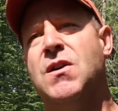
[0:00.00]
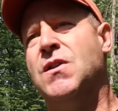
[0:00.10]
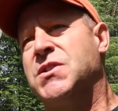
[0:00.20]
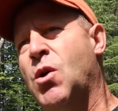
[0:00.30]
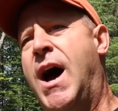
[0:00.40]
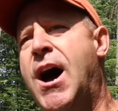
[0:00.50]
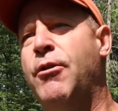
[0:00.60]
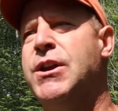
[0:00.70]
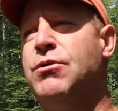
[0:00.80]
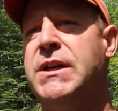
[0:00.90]
So how
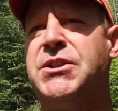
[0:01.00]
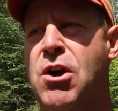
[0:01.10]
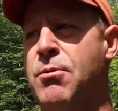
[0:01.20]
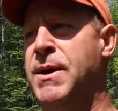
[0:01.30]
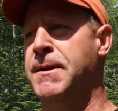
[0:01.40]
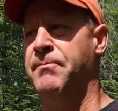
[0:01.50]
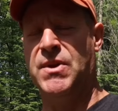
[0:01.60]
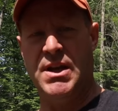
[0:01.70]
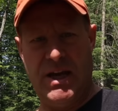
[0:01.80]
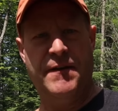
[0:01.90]
do you determine
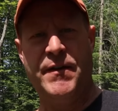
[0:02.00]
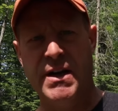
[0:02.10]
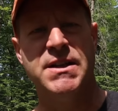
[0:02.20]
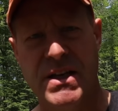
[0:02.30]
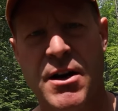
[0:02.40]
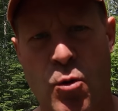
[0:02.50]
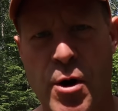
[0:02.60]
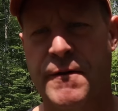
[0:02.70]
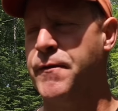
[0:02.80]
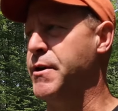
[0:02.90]
if it is going to
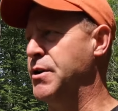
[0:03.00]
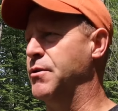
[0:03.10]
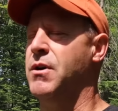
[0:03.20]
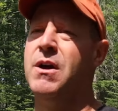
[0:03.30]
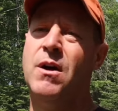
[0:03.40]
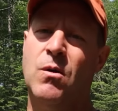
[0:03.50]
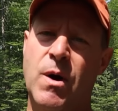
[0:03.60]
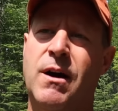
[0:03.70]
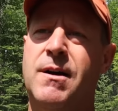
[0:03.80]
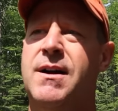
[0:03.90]
work for you?
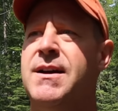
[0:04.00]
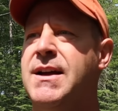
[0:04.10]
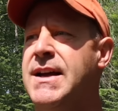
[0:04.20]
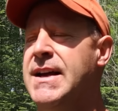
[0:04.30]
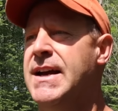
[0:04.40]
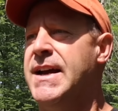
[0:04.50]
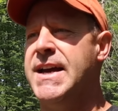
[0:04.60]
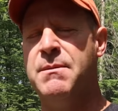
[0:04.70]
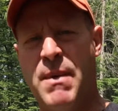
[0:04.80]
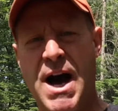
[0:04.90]
Well,
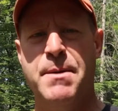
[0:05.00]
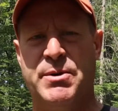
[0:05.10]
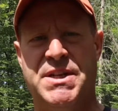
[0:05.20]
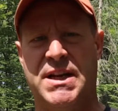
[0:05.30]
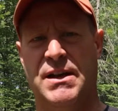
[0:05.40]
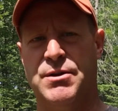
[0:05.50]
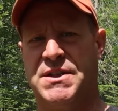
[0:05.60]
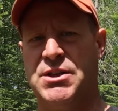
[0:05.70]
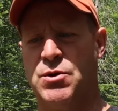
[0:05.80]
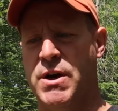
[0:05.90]
in my particular
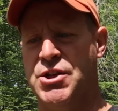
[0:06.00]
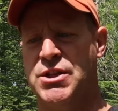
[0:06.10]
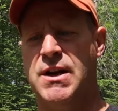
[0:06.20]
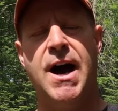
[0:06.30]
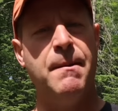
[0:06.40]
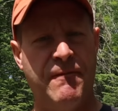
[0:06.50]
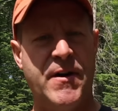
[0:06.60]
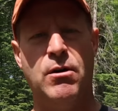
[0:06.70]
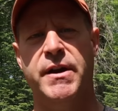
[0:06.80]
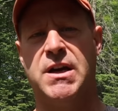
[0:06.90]
situation, I'm
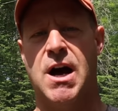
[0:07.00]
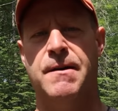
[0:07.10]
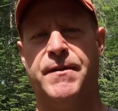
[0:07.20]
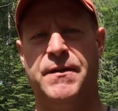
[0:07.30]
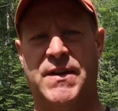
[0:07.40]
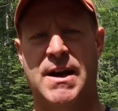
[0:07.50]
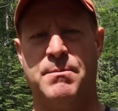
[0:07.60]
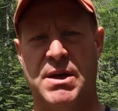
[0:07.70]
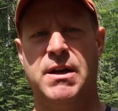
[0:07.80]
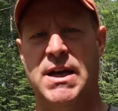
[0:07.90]
fairly confident that
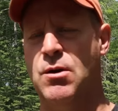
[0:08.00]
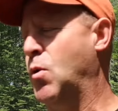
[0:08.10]
I'm going to hit